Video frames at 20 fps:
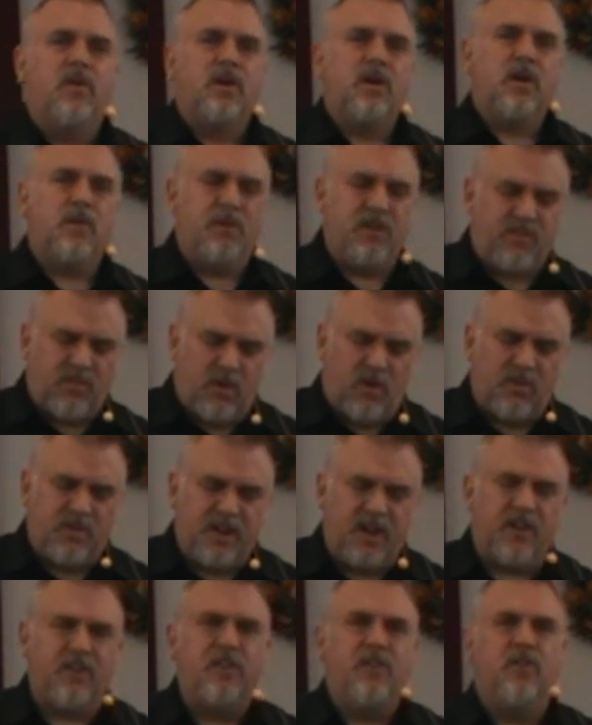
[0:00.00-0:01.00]
Can we draw
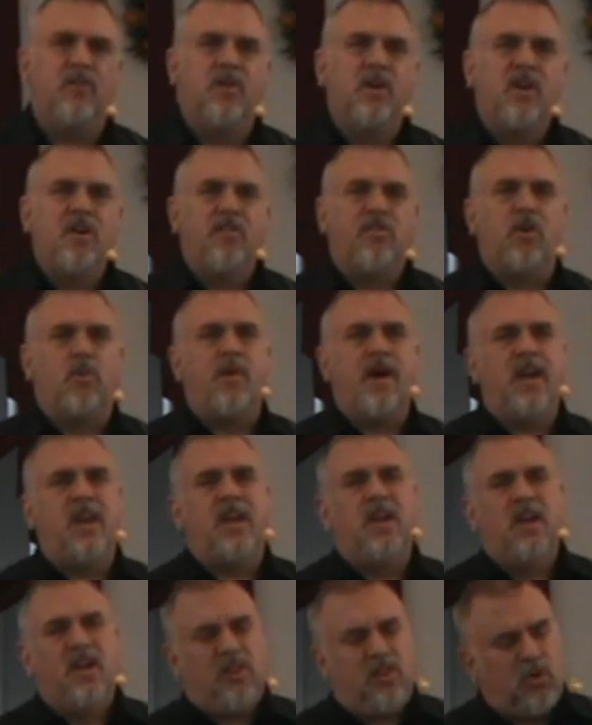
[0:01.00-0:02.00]
near to you? The
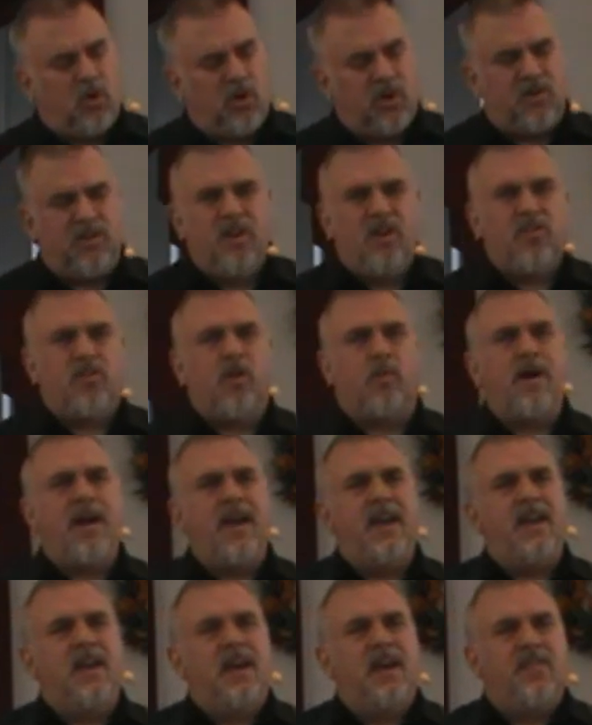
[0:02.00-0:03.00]
way, Lord, the
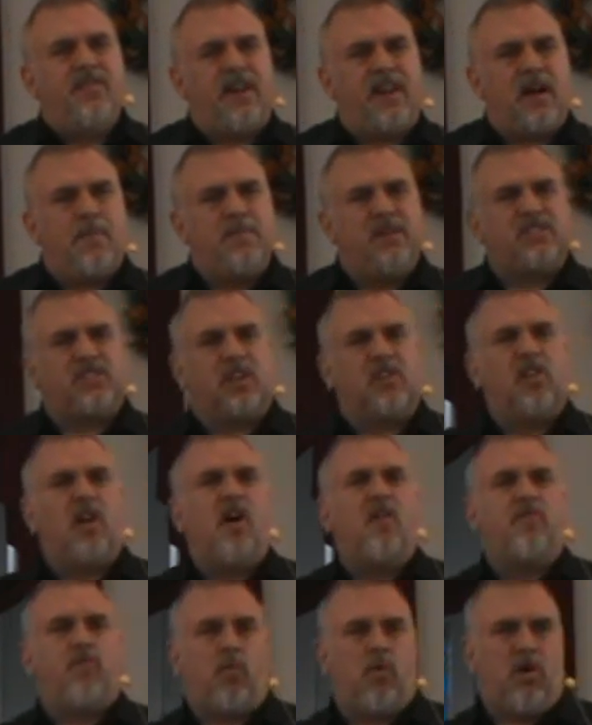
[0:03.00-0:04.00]
way that I miss a
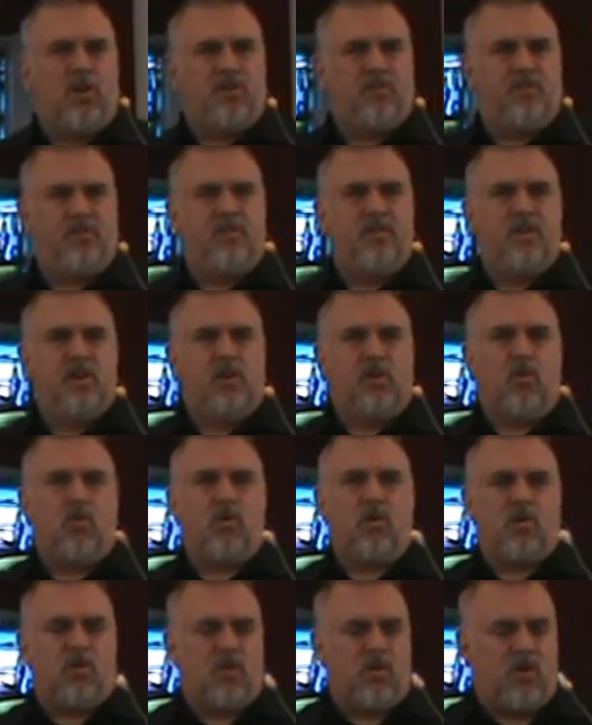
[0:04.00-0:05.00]
loved one,
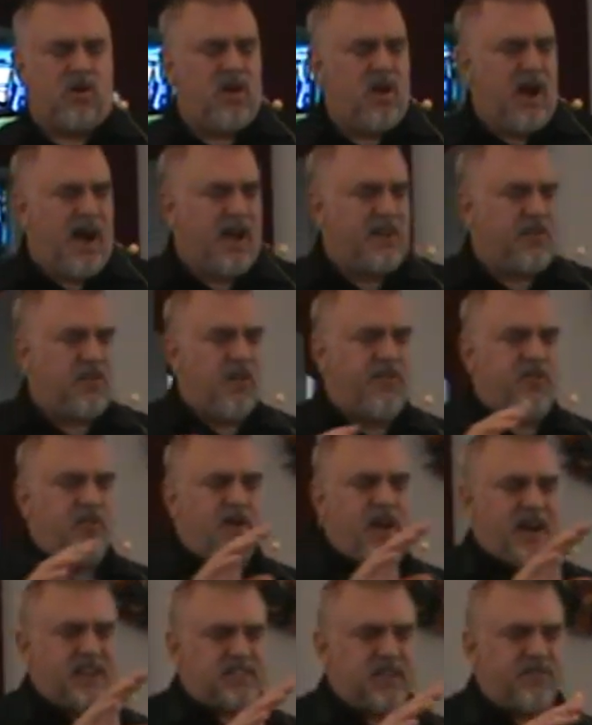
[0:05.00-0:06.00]
or, or I don't know if you
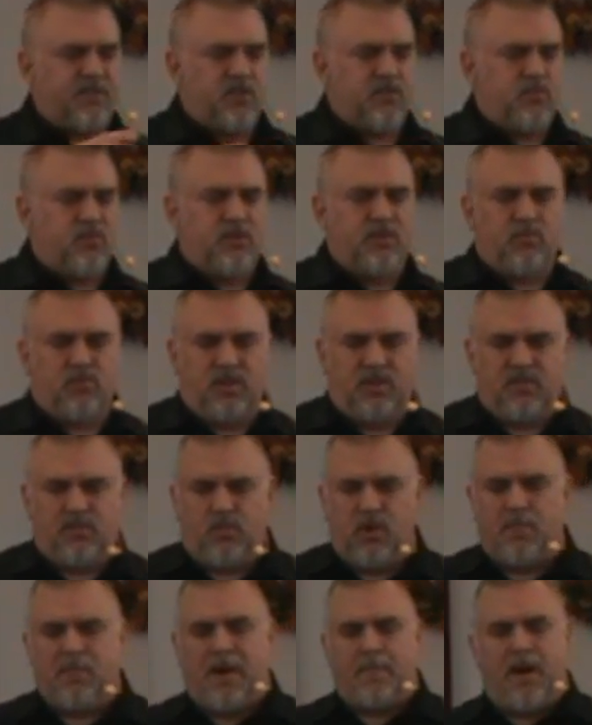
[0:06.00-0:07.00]
guys ever, when,
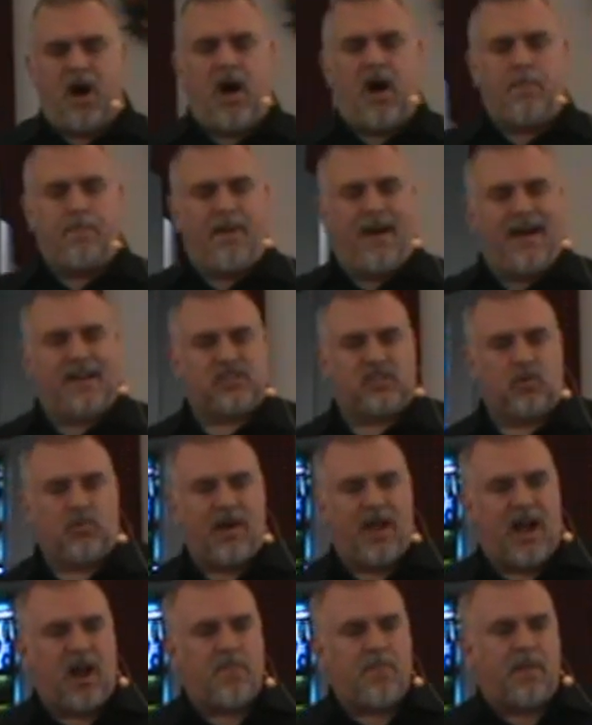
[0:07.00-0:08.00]
when, when my mom passed
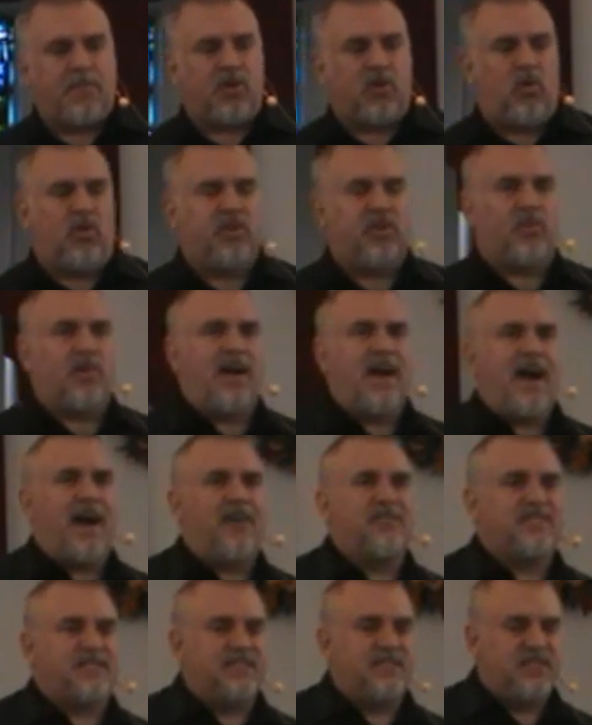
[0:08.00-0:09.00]
away, I remember going to her
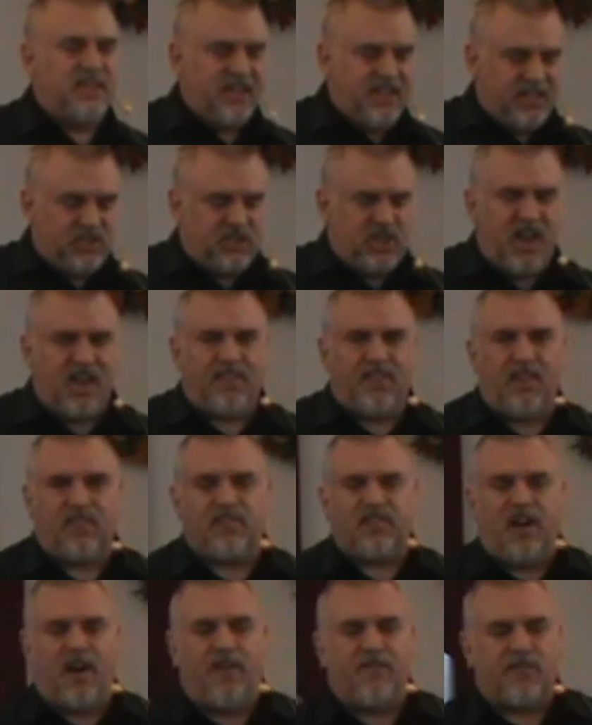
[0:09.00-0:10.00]
house and, and she had
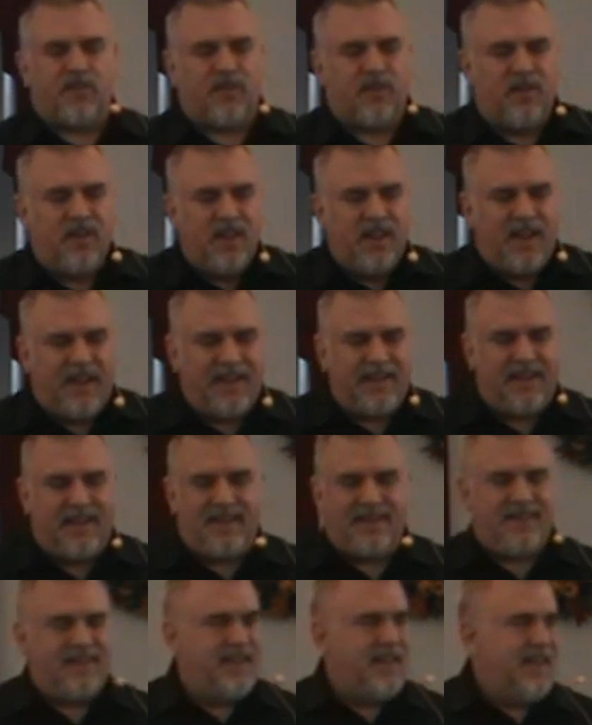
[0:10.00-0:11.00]
this cover and,
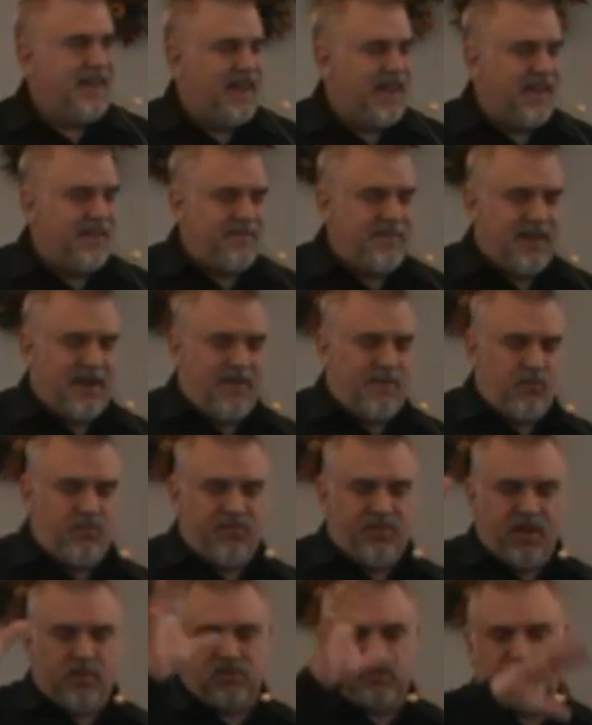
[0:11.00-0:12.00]
and, and
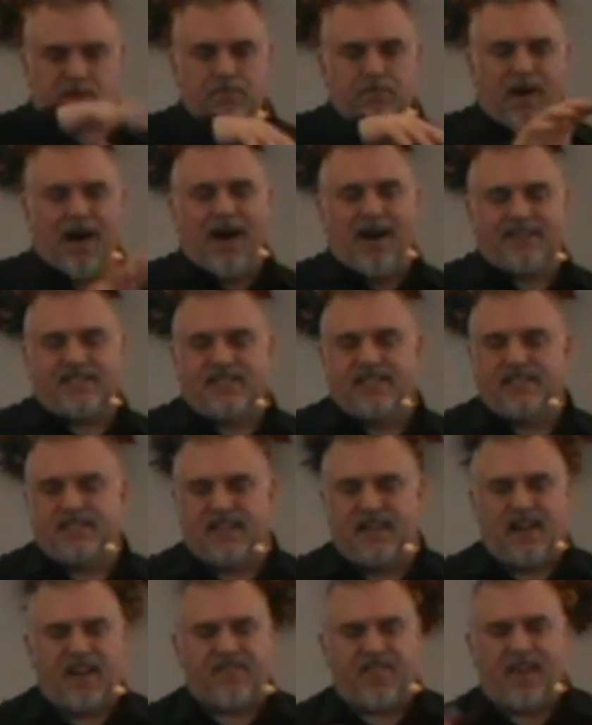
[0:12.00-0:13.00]
uh, there were some boxes
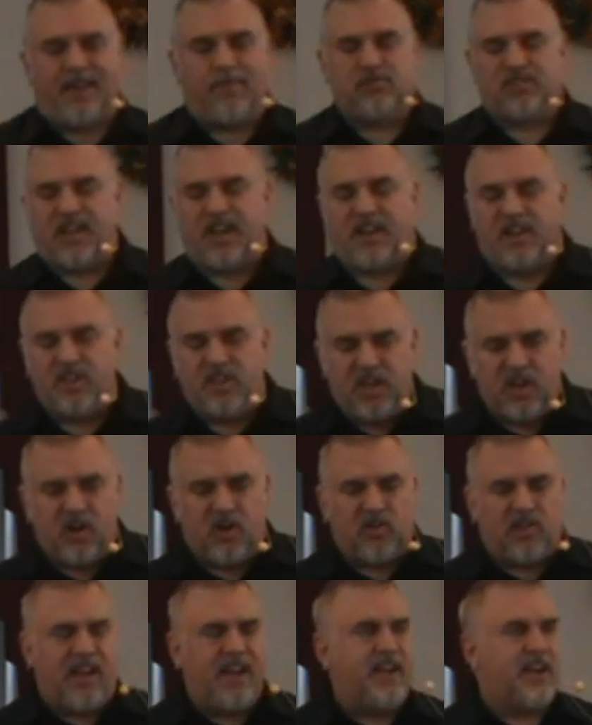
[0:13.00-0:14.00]
and I think it was like a
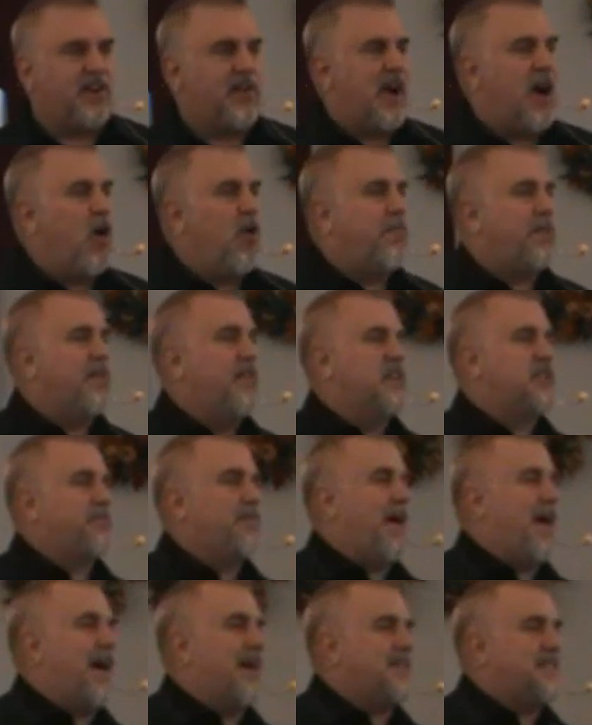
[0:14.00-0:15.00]
year later I opened this
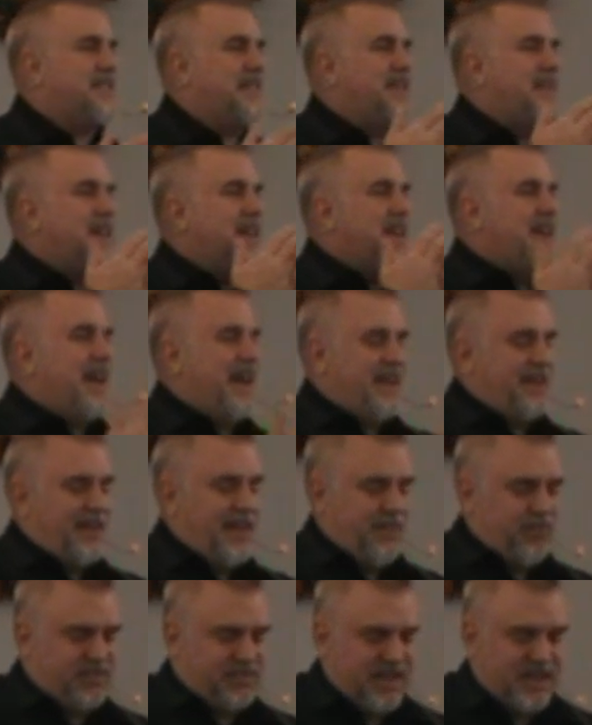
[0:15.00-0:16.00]
box and, and
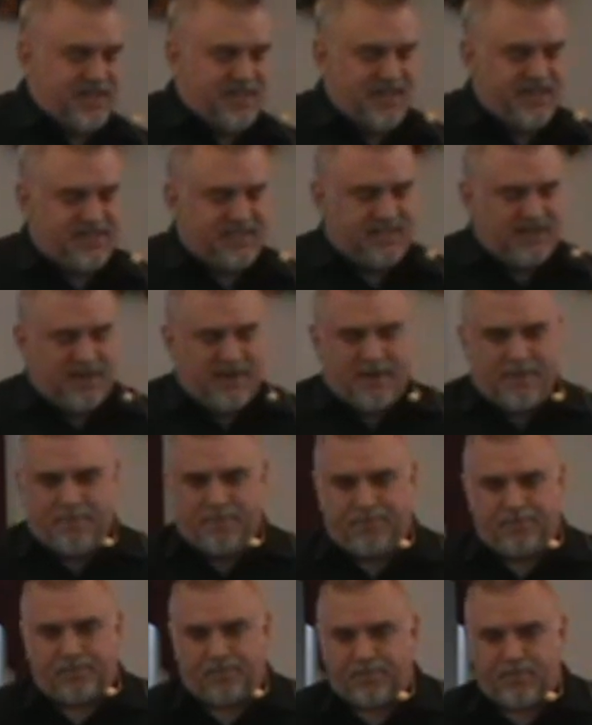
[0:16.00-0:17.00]
it was like this,
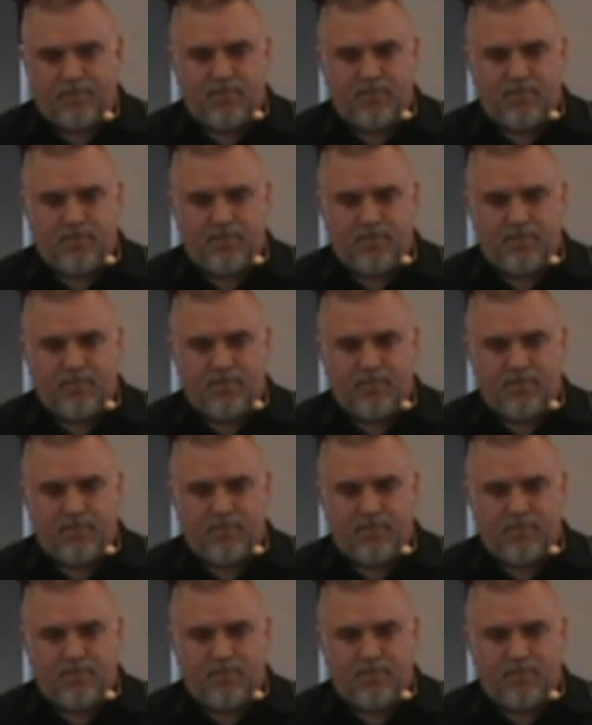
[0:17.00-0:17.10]
um,